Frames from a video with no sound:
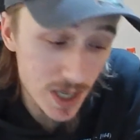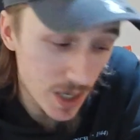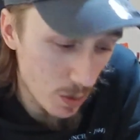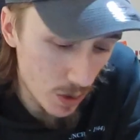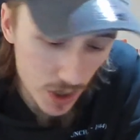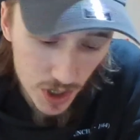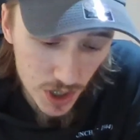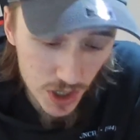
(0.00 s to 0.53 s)
This
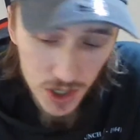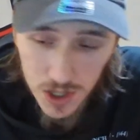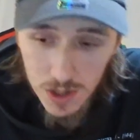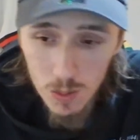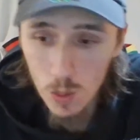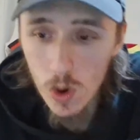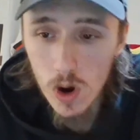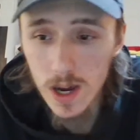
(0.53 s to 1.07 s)
was just
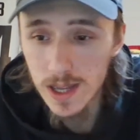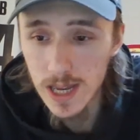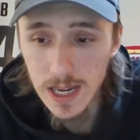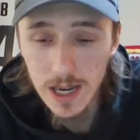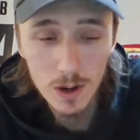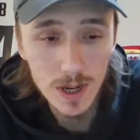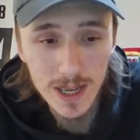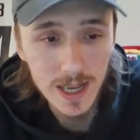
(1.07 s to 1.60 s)
why they
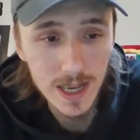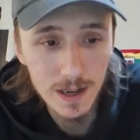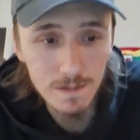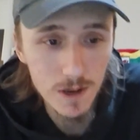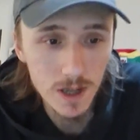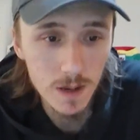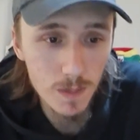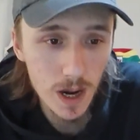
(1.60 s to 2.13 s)
only did it
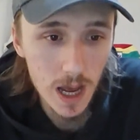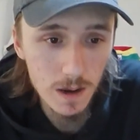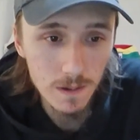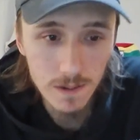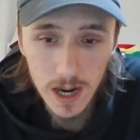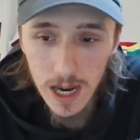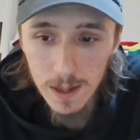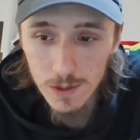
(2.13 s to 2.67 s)
for the playoff
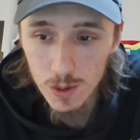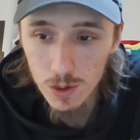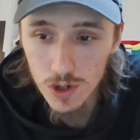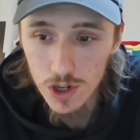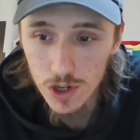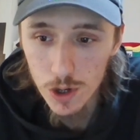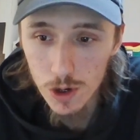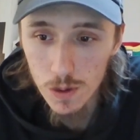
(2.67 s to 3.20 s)
games was
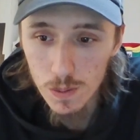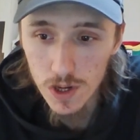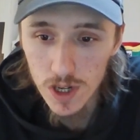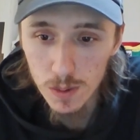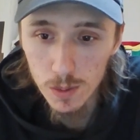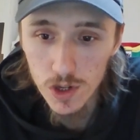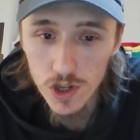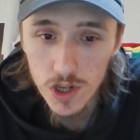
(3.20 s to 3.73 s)
stupid
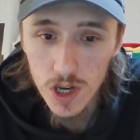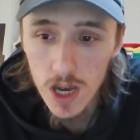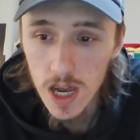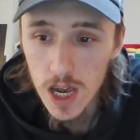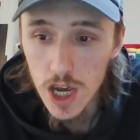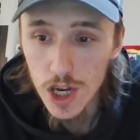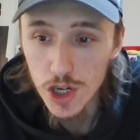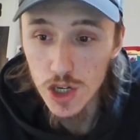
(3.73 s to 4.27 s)
and was
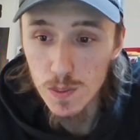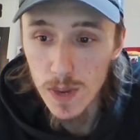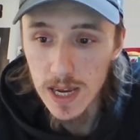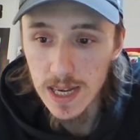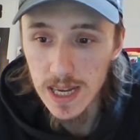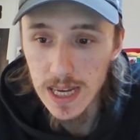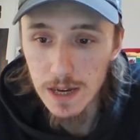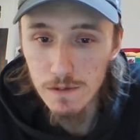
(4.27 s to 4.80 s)
just made
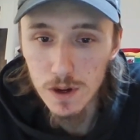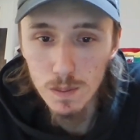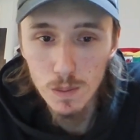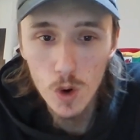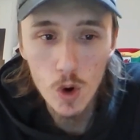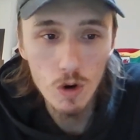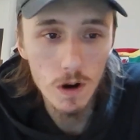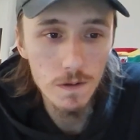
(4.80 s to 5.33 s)
it even
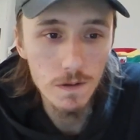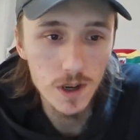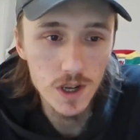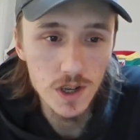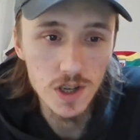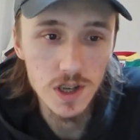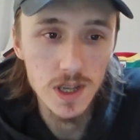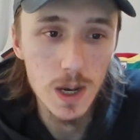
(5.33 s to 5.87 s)
more
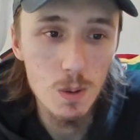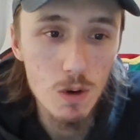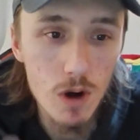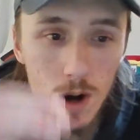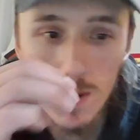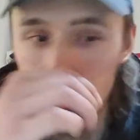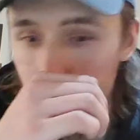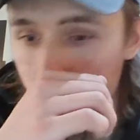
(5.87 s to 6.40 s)
obvious that they were
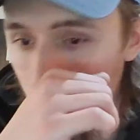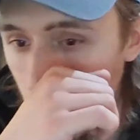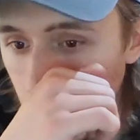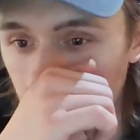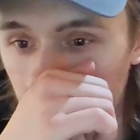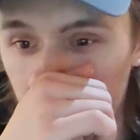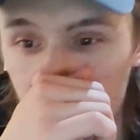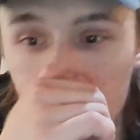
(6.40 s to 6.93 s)
only doing
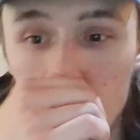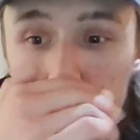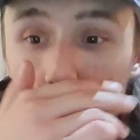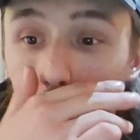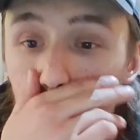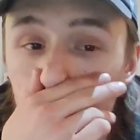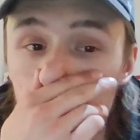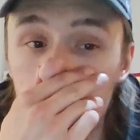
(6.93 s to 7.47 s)
it in
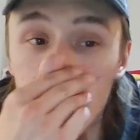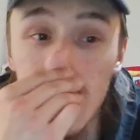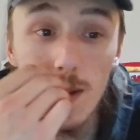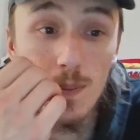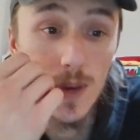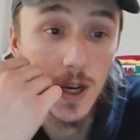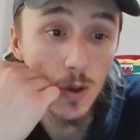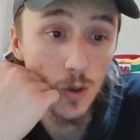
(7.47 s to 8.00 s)
response to
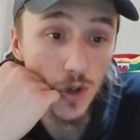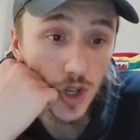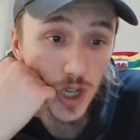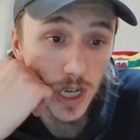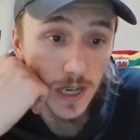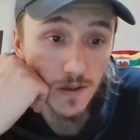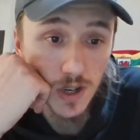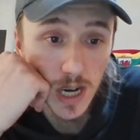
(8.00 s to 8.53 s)
that
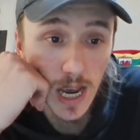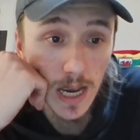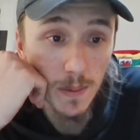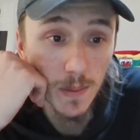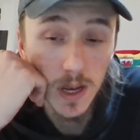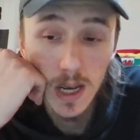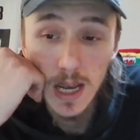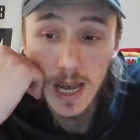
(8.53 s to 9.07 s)
Bills-Chiefs
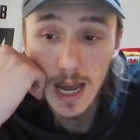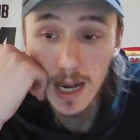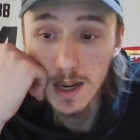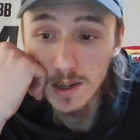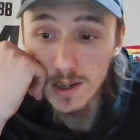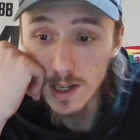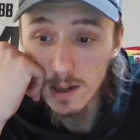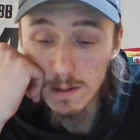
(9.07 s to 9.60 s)
game
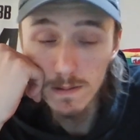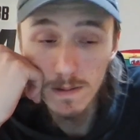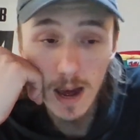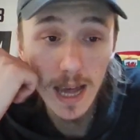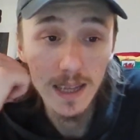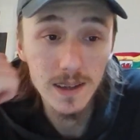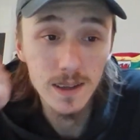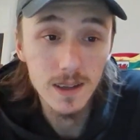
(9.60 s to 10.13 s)
and to the
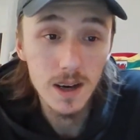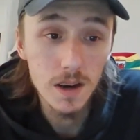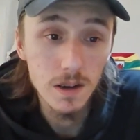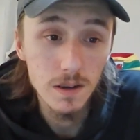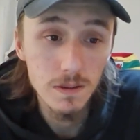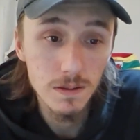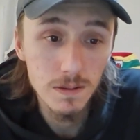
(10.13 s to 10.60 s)
fan kind of,